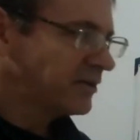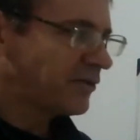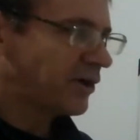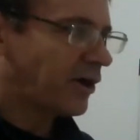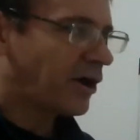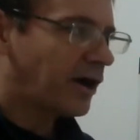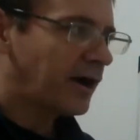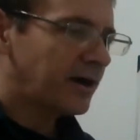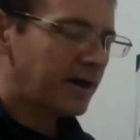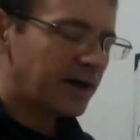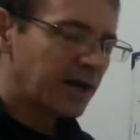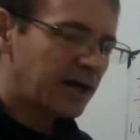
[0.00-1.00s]
There
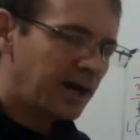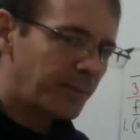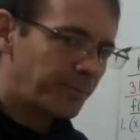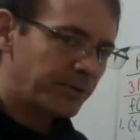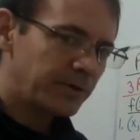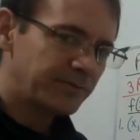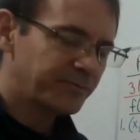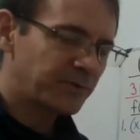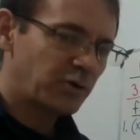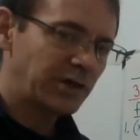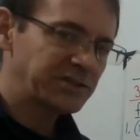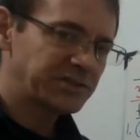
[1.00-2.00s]
are a couple of
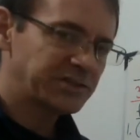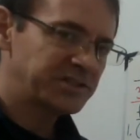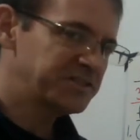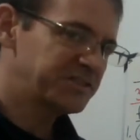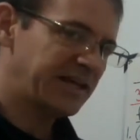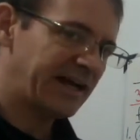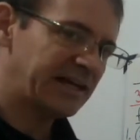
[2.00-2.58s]
questions that